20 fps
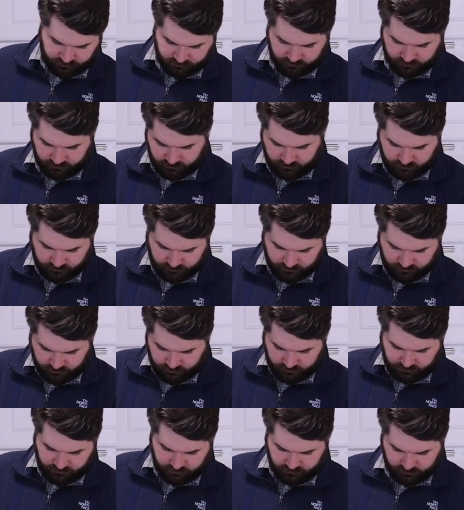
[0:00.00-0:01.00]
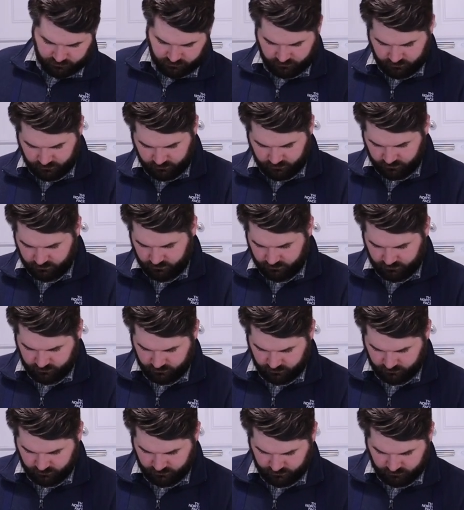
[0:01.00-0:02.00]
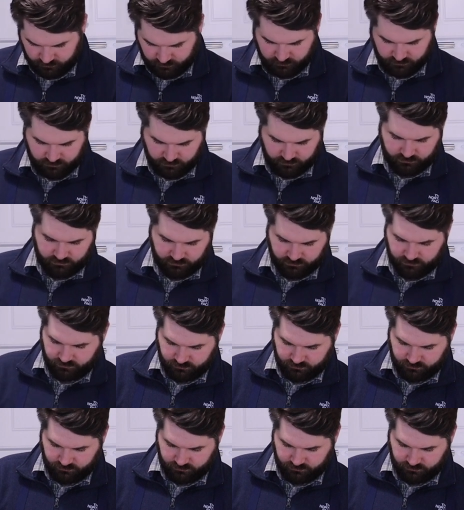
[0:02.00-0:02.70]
(silence)